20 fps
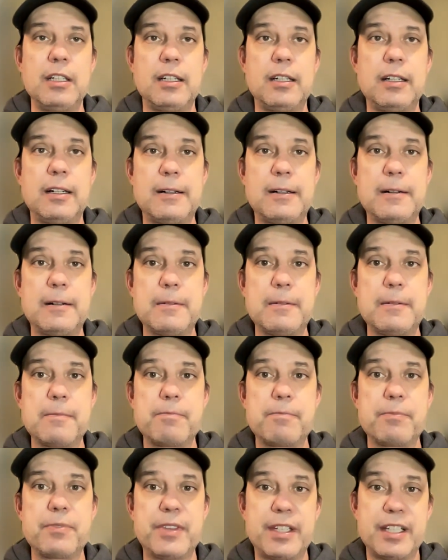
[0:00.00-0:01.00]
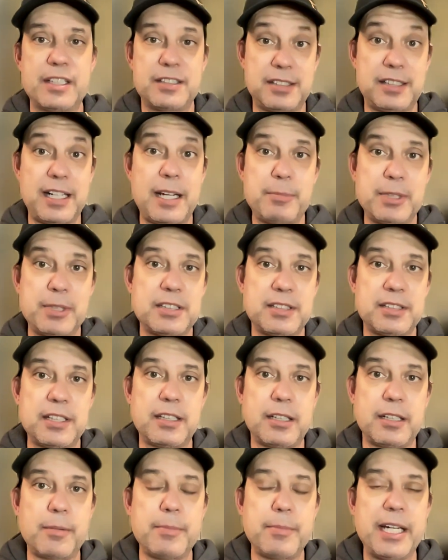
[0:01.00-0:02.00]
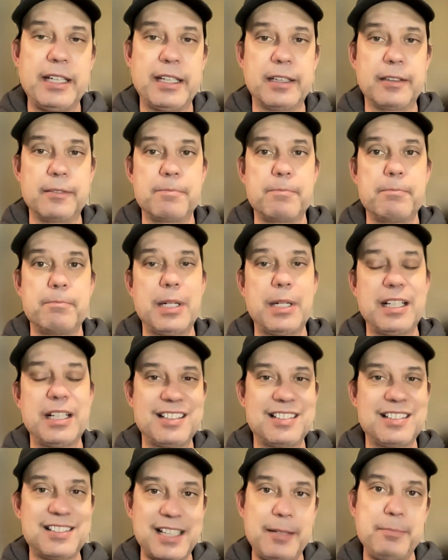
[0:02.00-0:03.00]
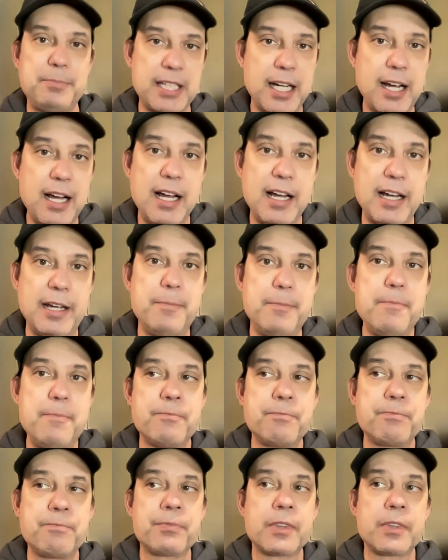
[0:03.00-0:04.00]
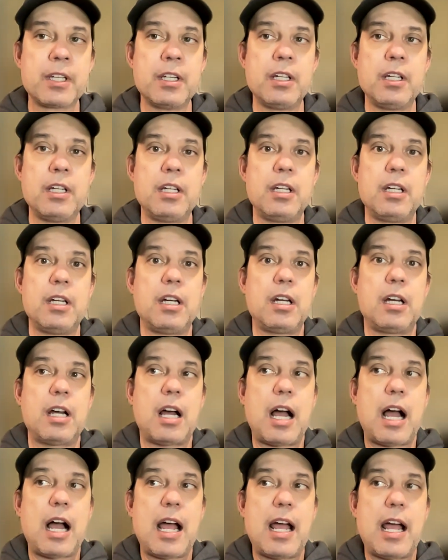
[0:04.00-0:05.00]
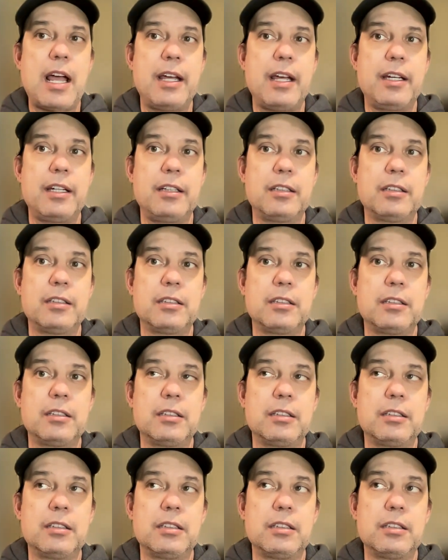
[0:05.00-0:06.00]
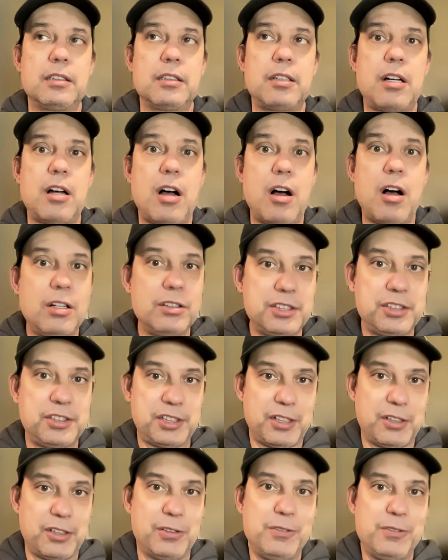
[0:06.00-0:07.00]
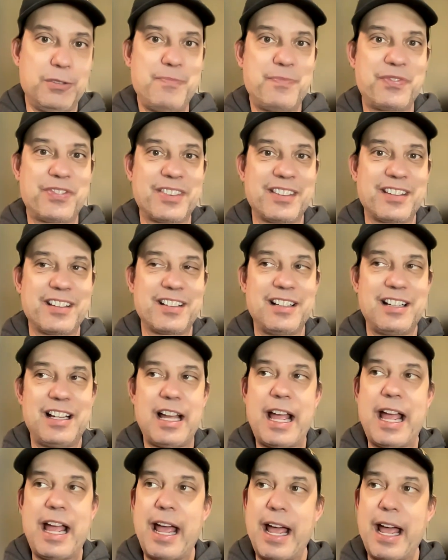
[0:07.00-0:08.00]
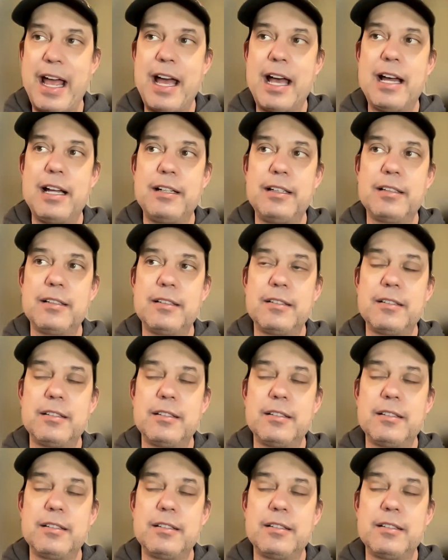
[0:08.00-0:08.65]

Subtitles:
the statements that they're making. But at the same time, I also had